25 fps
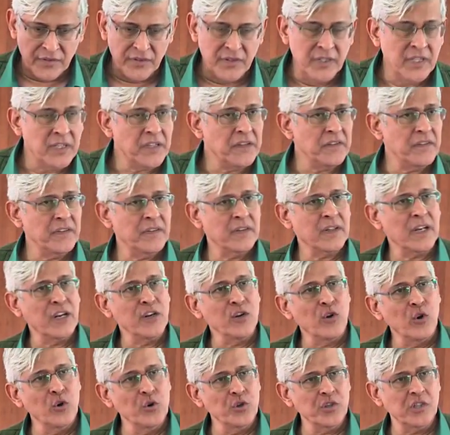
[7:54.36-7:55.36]
these
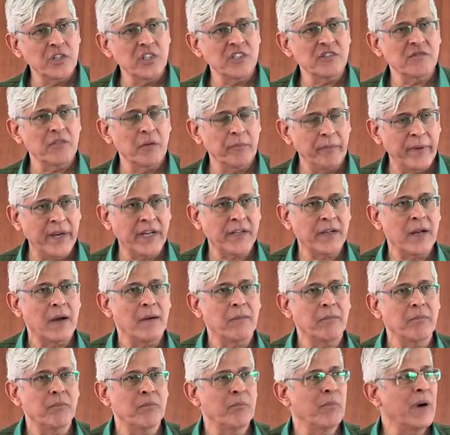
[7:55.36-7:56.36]
conclusions were picked
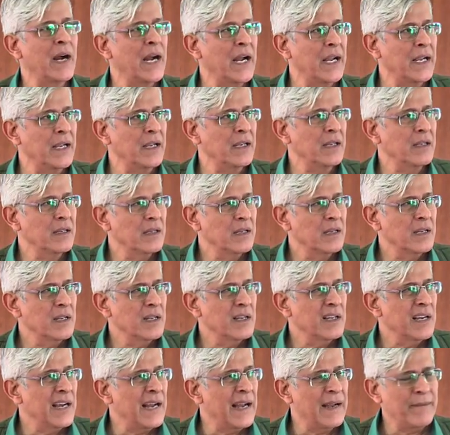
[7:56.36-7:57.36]
up by
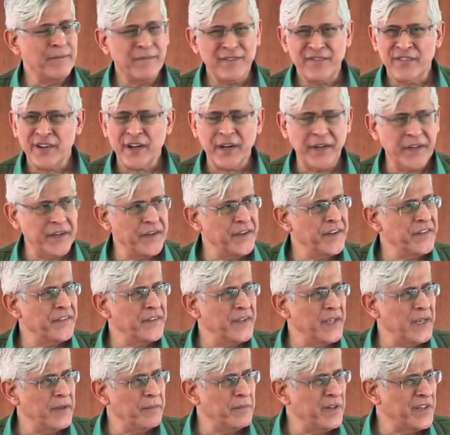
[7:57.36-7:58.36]
i'm forgetting his
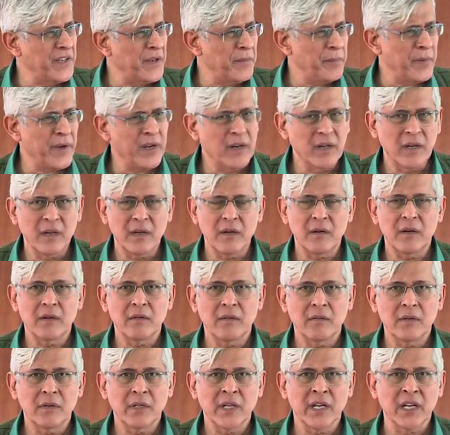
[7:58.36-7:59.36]
name a typical
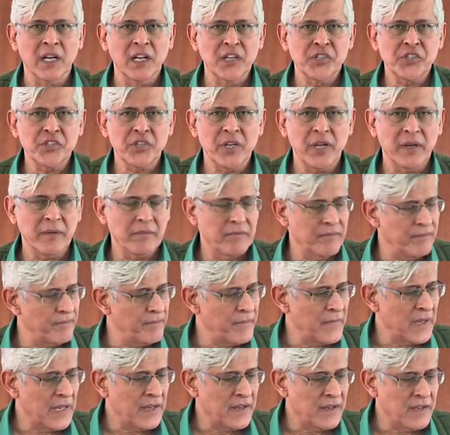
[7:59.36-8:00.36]
english name
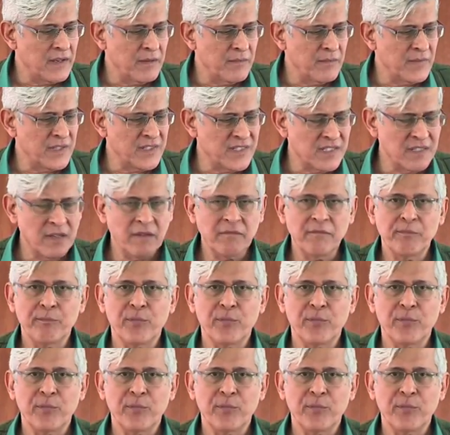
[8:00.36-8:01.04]
some